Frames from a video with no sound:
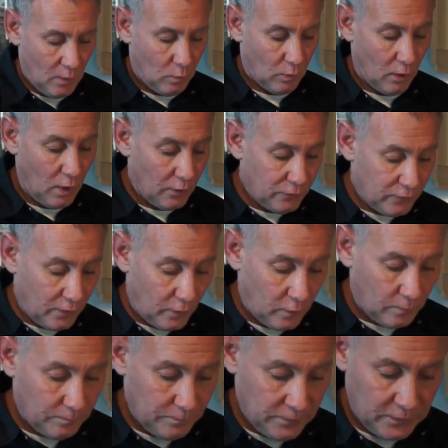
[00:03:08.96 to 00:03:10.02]
We're
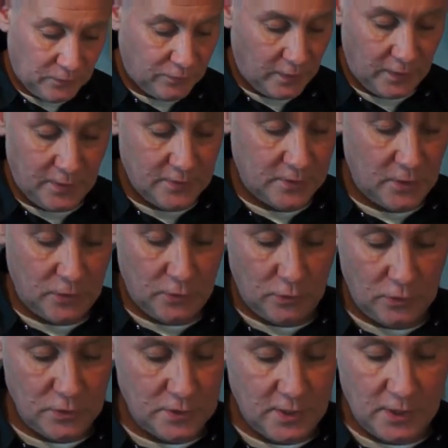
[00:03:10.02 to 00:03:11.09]
also, it's very easy to do,
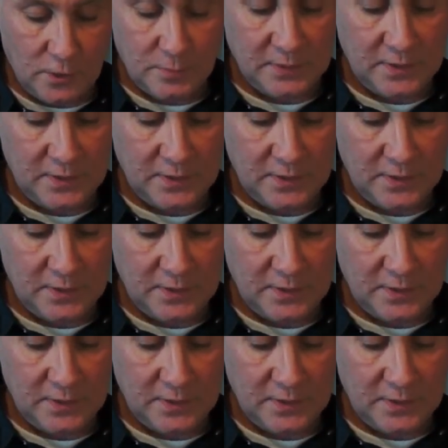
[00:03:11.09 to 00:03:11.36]
you just take your